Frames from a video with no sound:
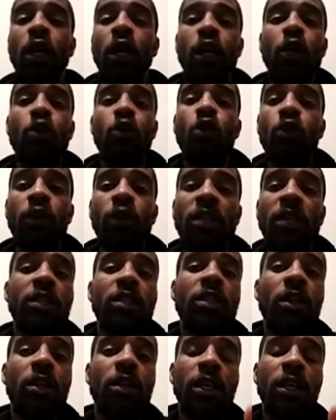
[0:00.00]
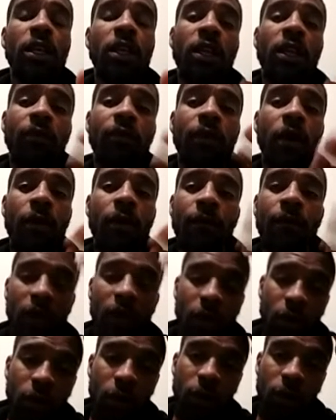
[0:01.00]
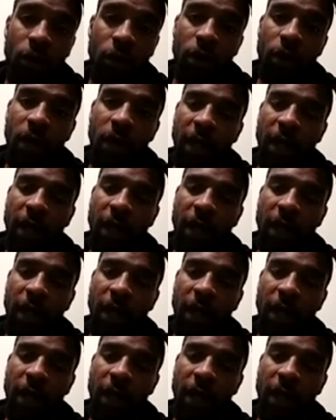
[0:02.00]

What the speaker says: you don't necessarily need a vehicle.